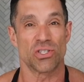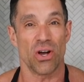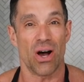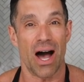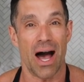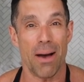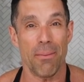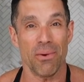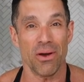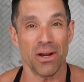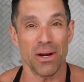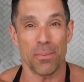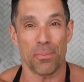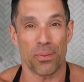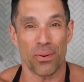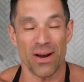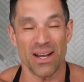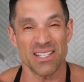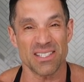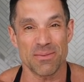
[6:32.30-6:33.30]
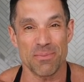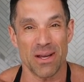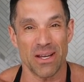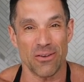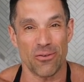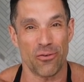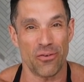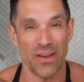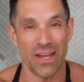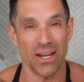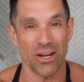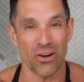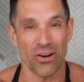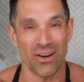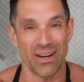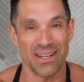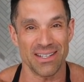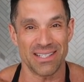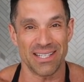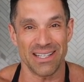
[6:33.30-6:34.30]
So I'm gonna press my
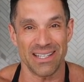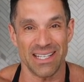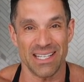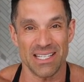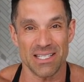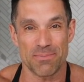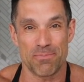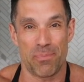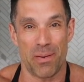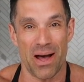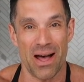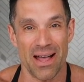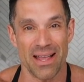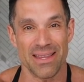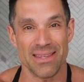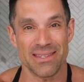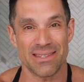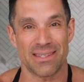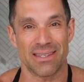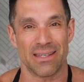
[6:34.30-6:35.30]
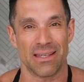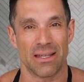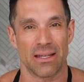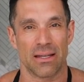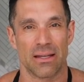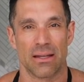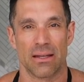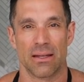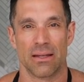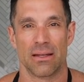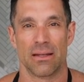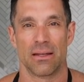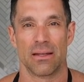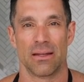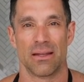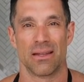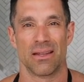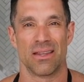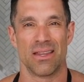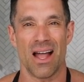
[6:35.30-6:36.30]
finger into these buns and
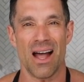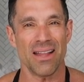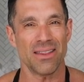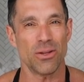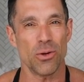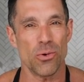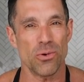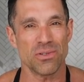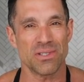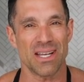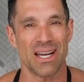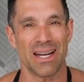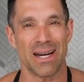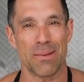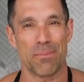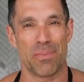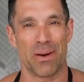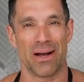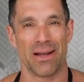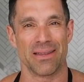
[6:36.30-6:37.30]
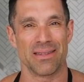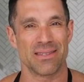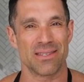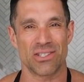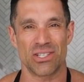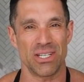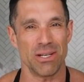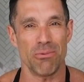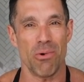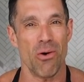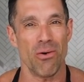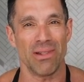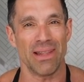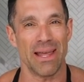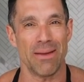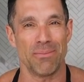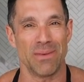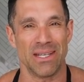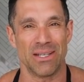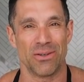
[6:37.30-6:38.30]
not those kind of buns. She won't
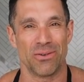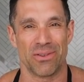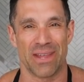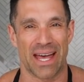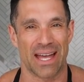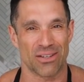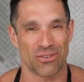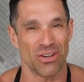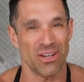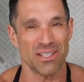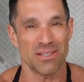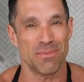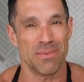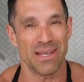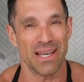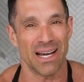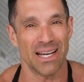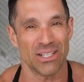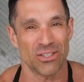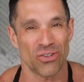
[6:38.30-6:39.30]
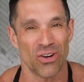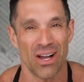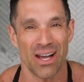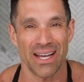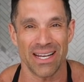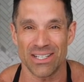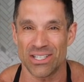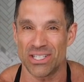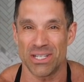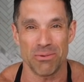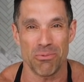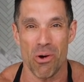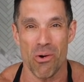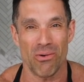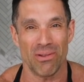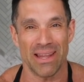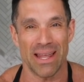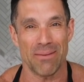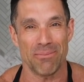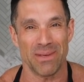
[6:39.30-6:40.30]
let me do that. Trust me, I tried. She
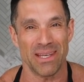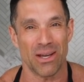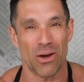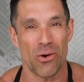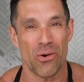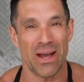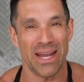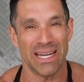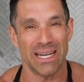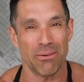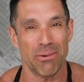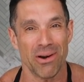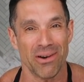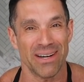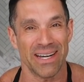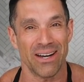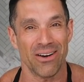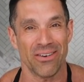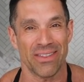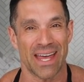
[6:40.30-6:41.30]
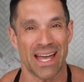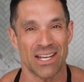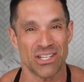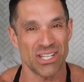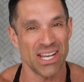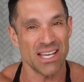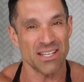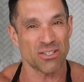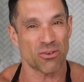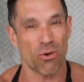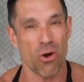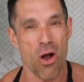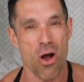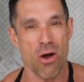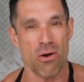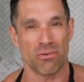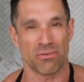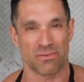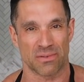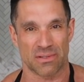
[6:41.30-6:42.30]
won't let me go anywhere near that. She has
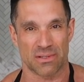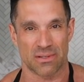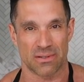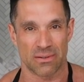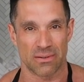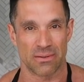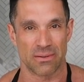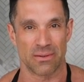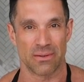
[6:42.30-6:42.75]
Crohn's.